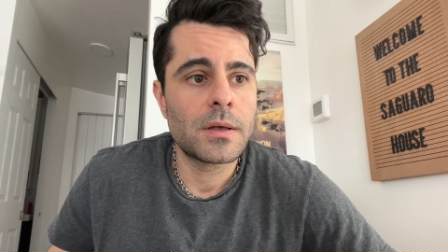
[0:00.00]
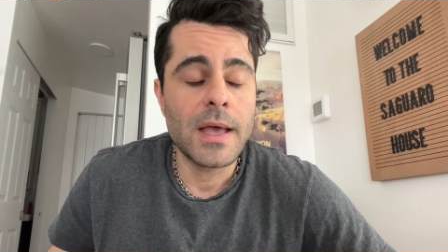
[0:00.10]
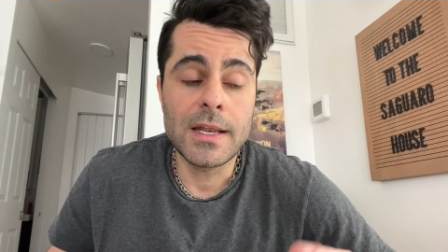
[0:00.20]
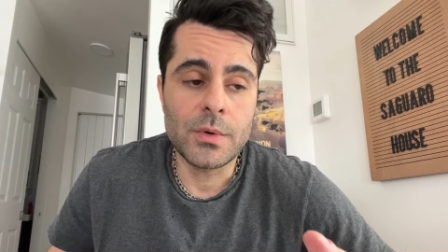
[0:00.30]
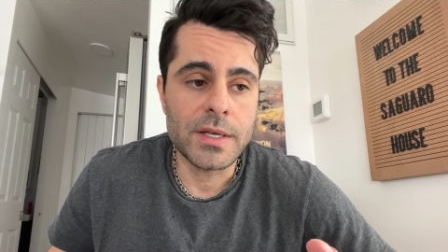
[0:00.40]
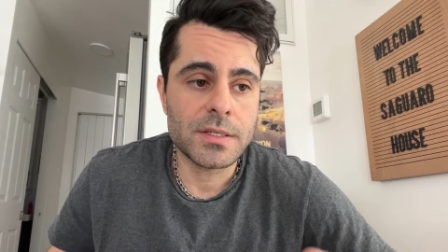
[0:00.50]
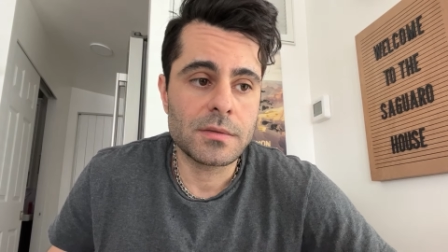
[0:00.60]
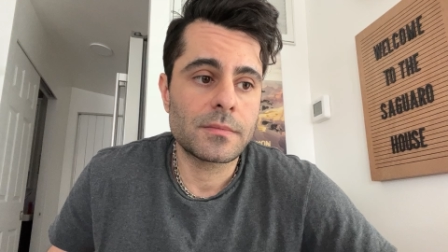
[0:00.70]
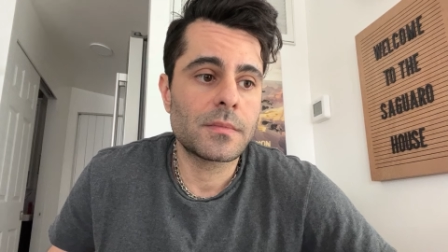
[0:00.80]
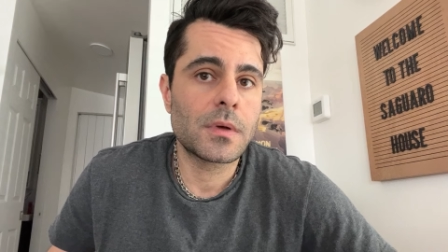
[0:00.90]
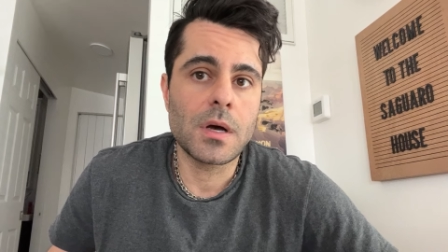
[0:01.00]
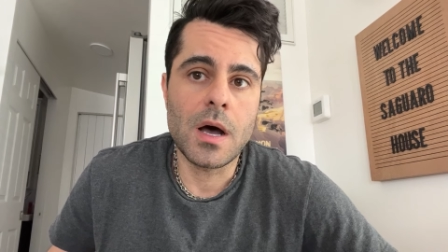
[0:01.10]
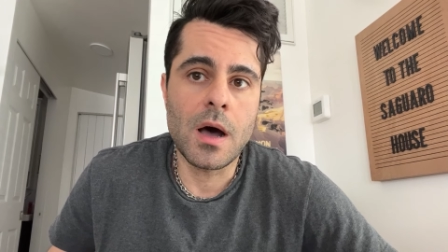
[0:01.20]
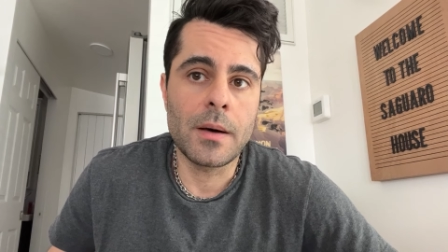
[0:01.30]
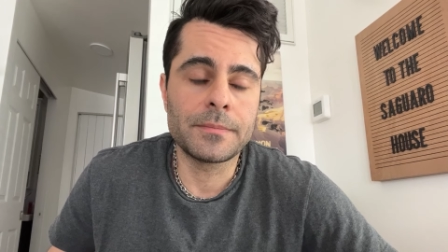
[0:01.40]
Anyways,
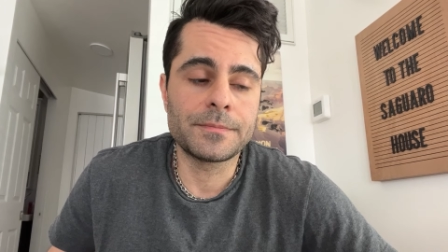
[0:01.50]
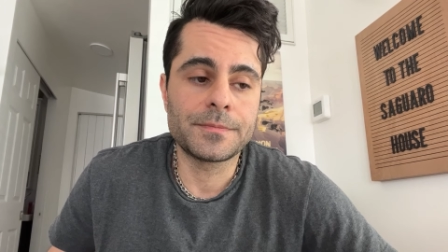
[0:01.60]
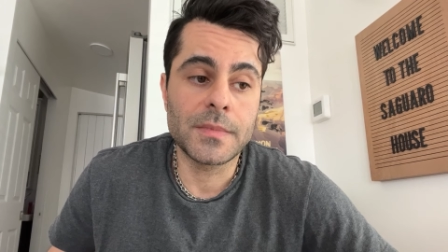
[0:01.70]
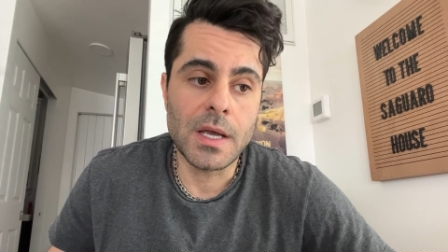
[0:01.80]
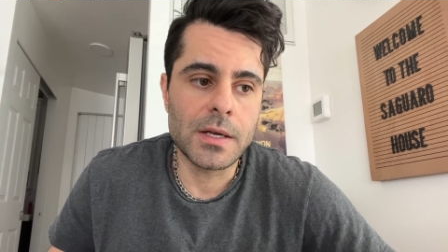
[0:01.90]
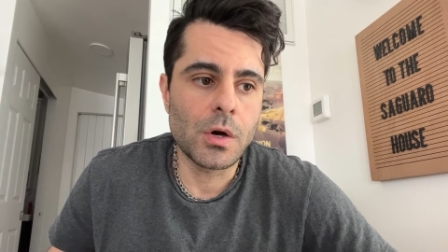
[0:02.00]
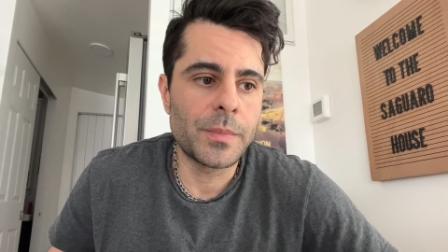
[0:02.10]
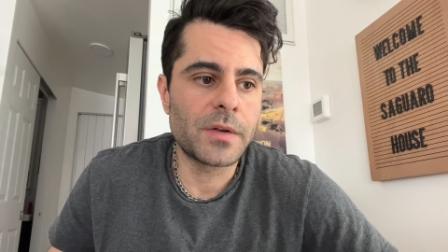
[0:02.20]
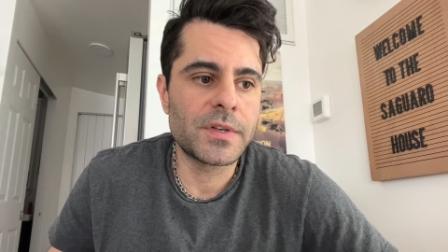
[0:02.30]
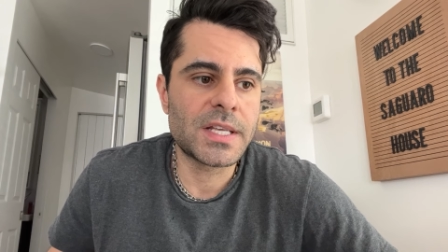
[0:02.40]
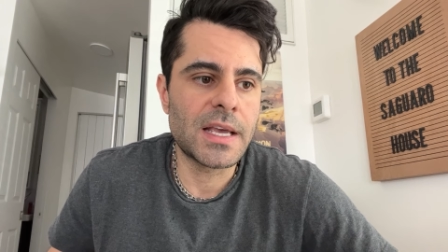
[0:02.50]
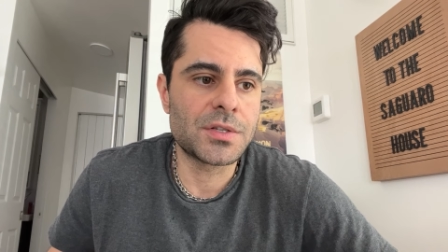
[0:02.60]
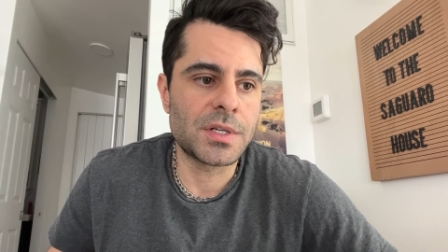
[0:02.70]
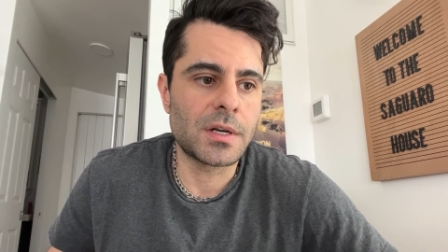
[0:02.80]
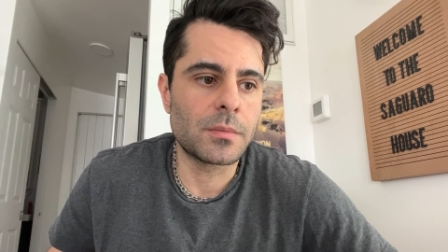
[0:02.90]
um, I know a bit of a
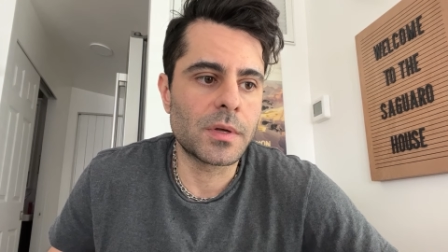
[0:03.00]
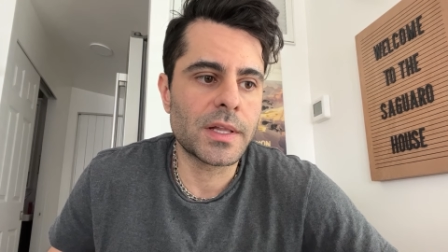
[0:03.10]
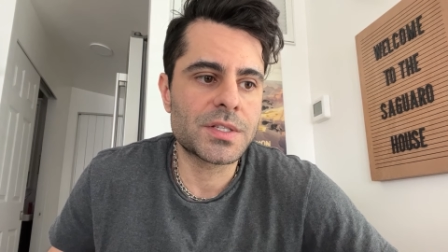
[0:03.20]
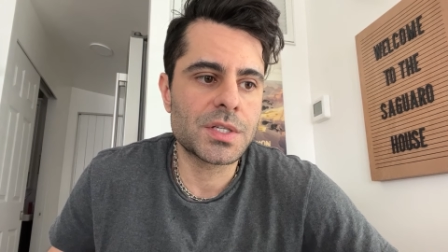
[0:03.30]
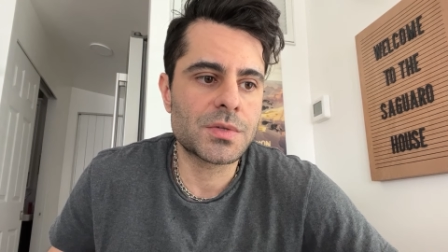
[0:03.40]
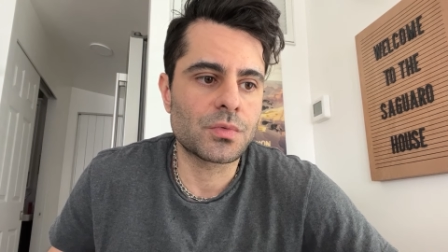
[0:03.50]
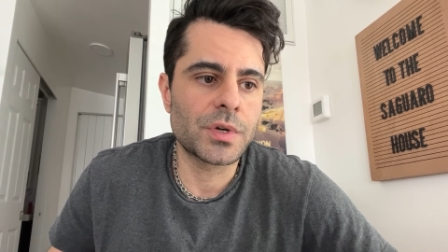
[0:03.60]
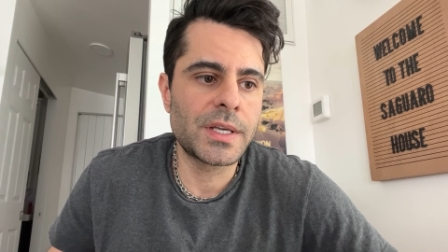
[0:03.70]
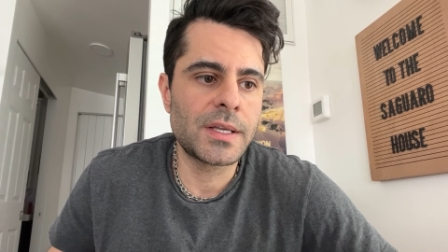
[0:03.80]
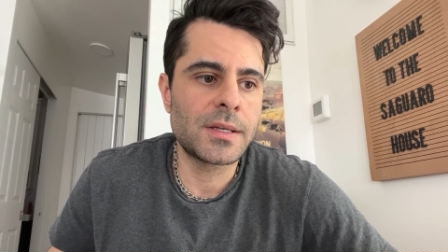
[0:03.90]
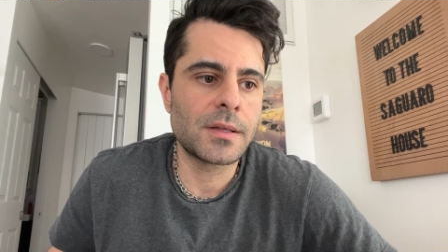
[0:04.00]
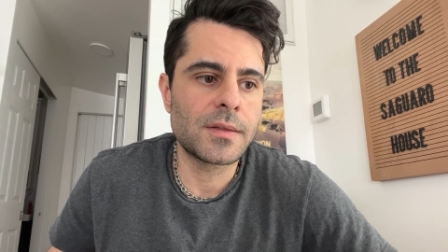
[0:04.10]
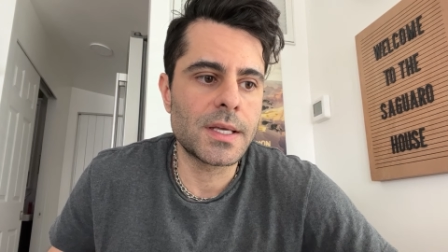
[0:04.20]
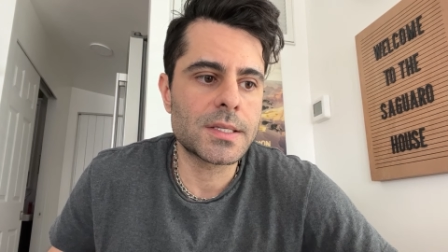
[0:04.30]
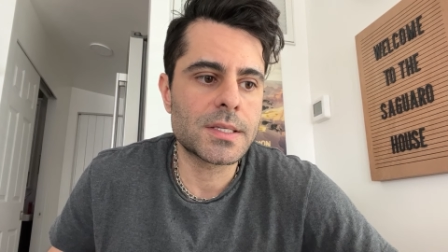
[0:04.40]
tangent here, but let's just read
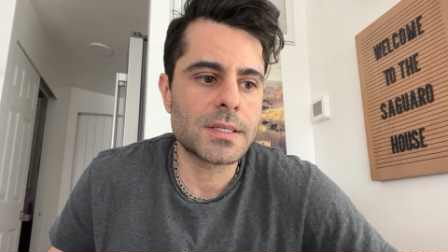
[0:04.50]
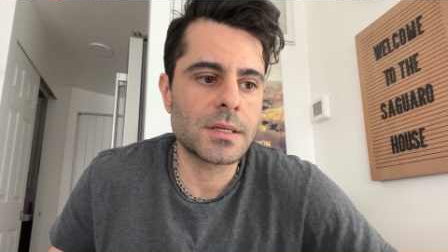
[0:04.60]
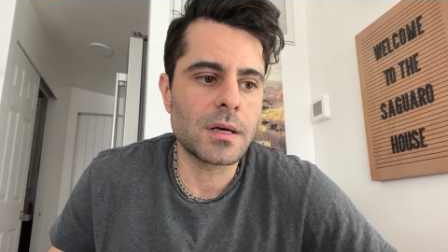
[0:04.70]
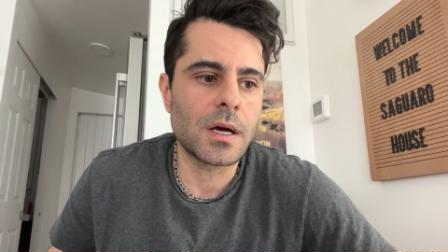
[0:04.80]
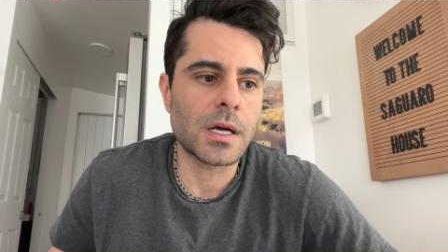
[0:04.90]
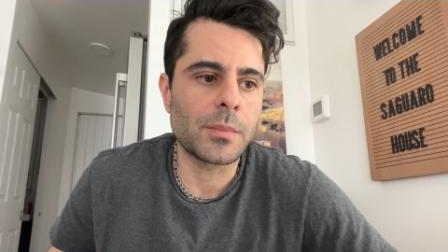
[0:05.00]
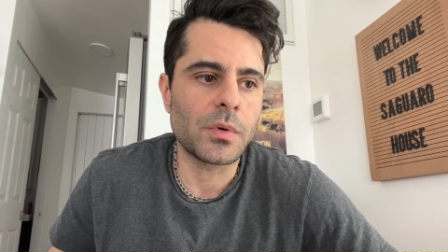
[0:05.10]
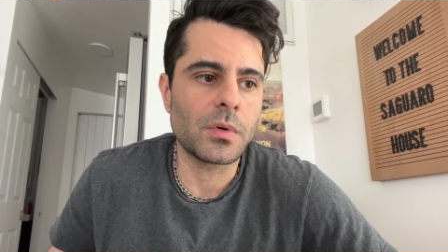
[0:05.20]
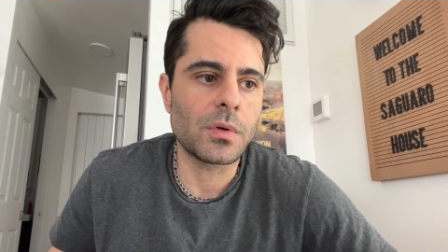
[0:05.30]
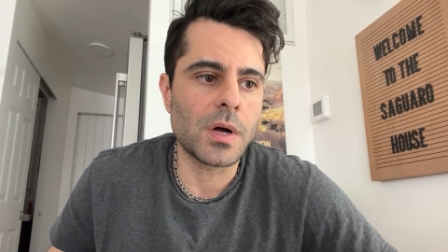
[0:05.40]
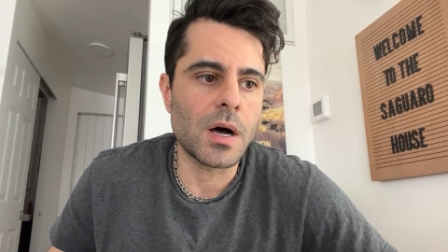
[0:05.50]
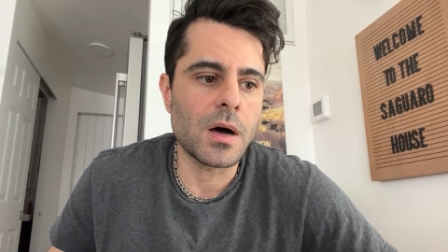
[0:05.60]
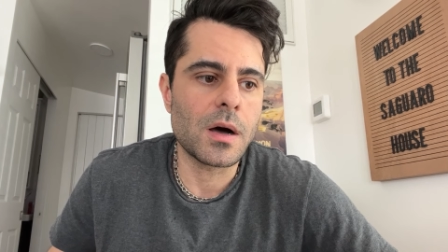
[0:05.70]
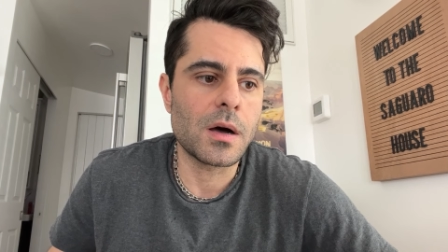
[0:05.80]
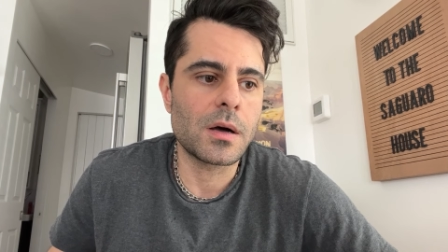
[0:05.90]
this a couple
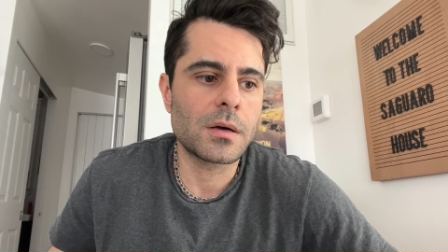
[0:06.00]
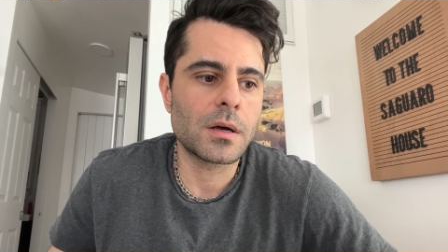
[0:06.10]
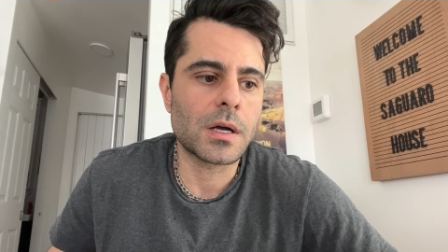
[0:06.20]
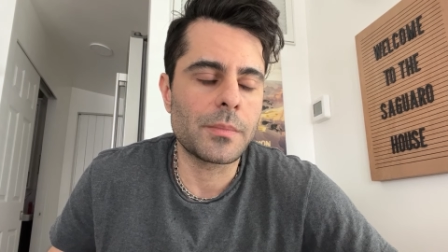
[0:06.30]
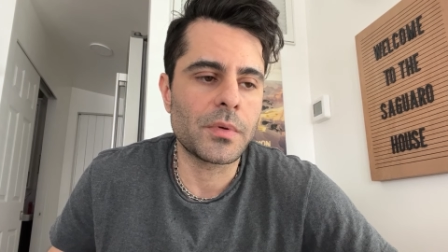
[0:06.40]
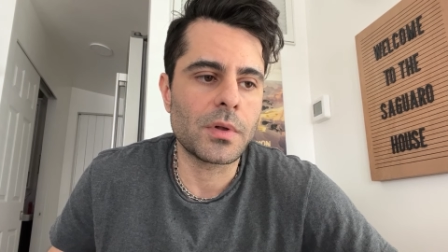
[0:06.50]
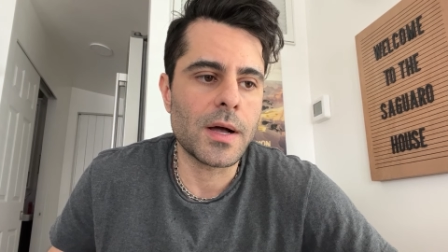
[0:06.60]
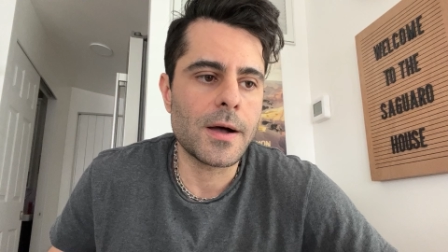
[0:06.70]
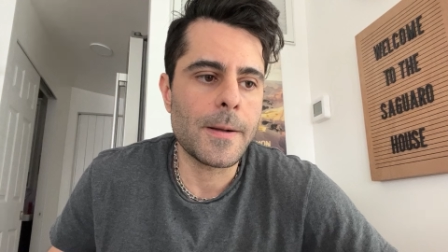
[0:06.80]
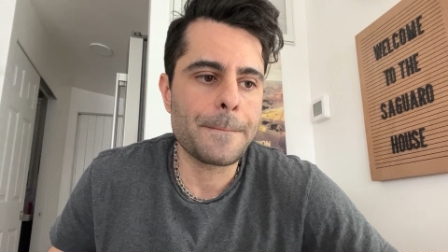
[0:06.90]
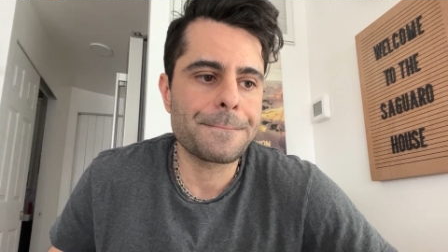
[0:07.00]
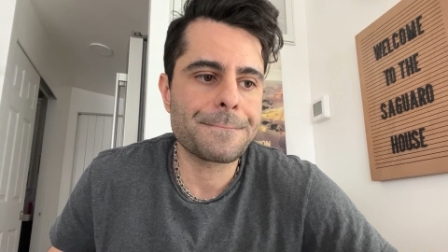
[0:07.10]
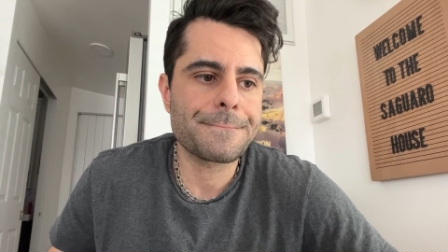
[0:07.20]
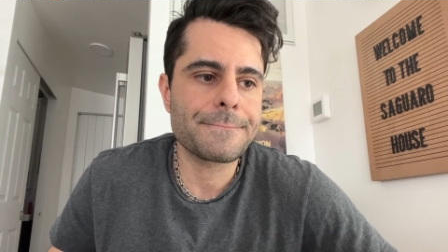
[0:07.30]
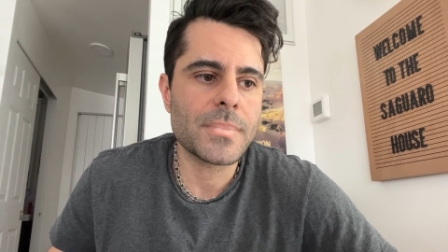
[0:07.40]
uh, a couple uh,
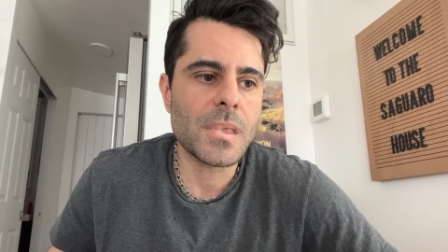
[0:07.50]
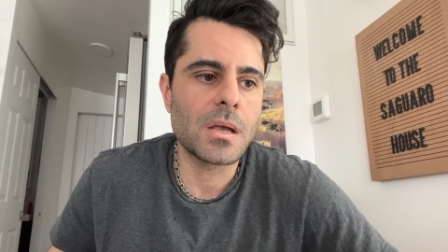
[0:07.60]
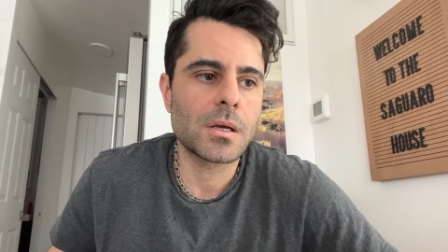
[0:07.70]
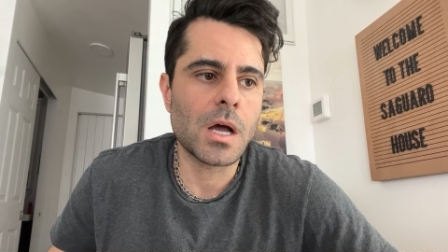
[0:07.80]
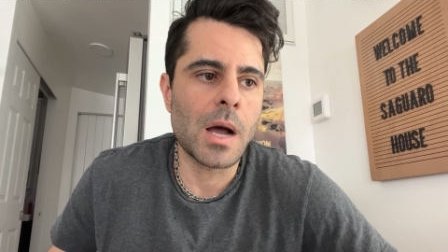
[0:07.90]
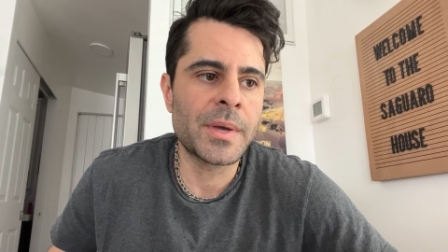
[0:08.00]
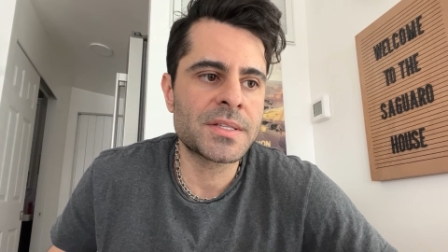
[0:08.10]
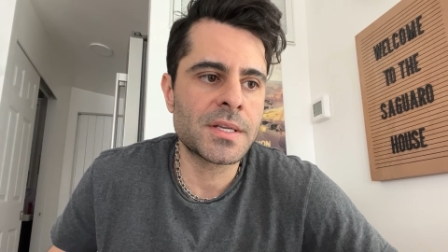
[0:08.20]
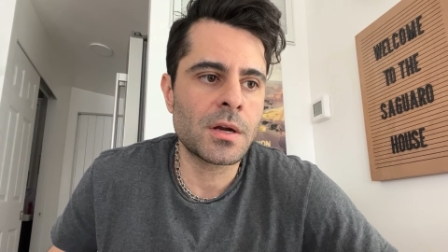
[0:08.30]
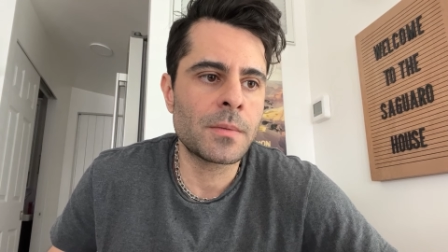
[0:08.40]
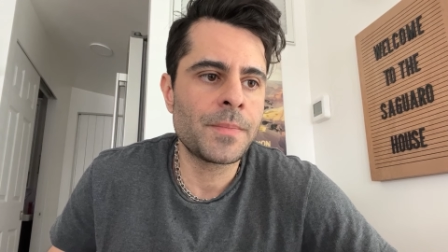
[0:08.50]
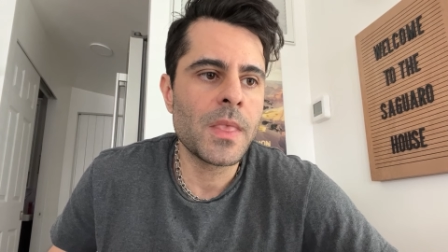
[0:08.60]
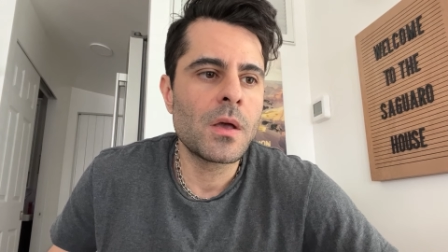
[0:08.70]
comments here.